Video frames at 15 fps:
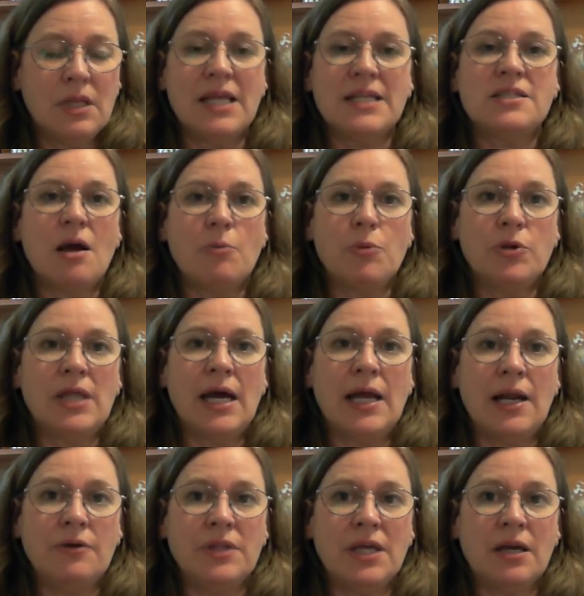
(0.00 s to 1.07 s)
Let's not put that
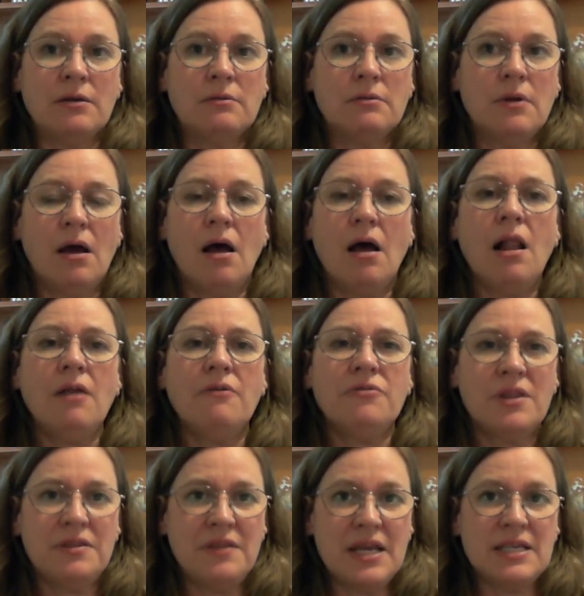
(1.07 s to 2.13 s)
out there. All of
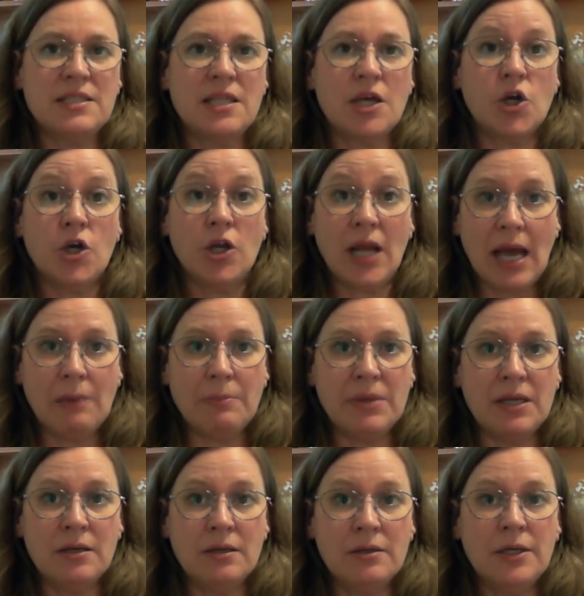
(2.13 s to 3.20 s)
the things that could
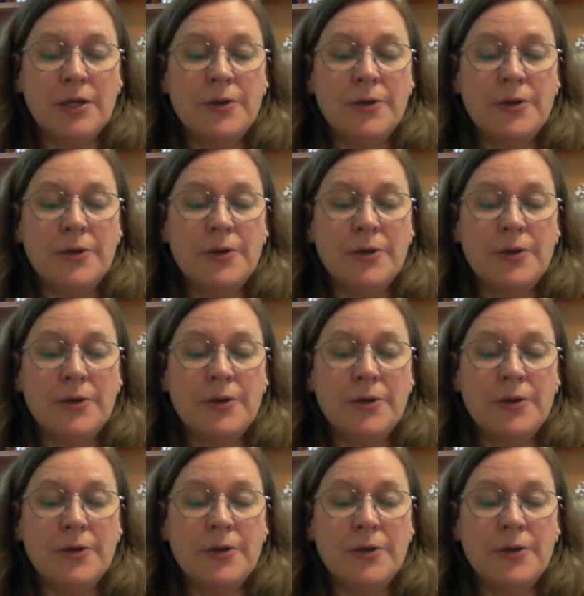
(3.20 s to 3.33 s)
happen,